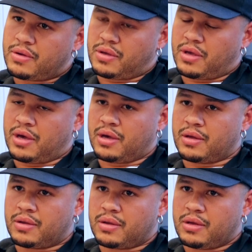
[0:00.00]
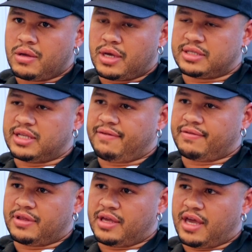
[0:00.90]
Yeah. It's
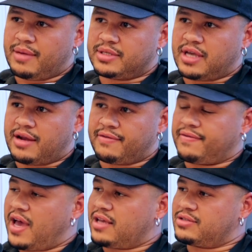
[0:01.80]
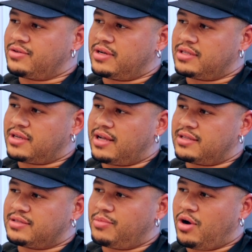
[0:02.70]
definitely, the game has gotten faster and it's gotten
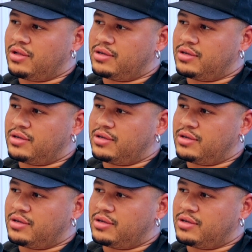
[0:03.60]
smaller